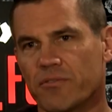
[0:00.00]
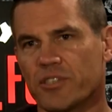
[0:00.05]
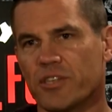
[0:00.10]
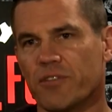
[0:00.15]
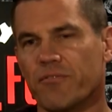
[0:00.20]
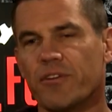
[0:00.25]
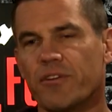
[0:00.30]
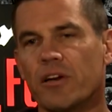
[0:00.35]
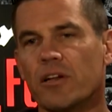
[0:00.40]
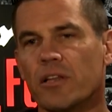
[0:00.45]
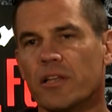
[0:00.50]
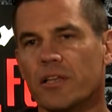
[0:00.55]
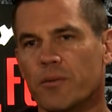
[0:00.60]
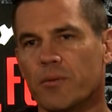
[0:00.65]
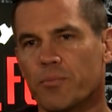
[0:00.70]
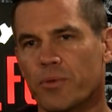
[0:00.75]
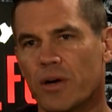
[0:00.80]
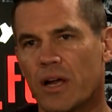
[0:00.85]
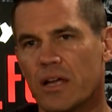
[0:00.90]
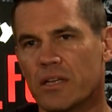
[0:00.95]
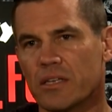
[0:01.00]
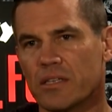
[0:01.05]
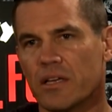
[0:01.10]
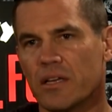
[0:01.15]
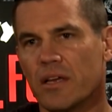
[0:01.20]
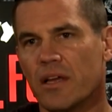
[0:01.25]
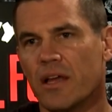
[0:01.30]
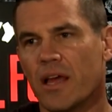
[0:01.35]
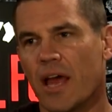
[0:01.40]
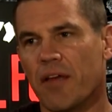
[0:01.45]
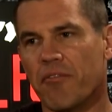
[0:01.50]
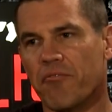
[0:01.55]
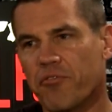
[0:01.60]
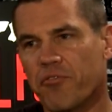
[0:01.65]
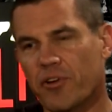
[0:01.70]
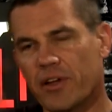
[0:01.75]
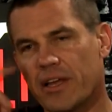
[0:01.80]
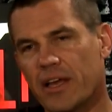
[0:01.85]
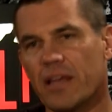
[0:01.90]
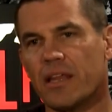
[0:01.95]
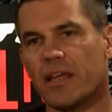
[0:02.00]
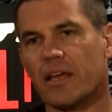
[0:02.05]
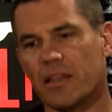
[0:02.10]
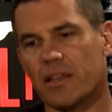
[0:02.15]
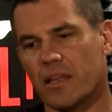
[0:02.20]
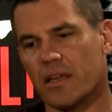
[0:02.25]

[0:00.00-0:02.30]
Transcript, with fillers: severely depressed and forgetting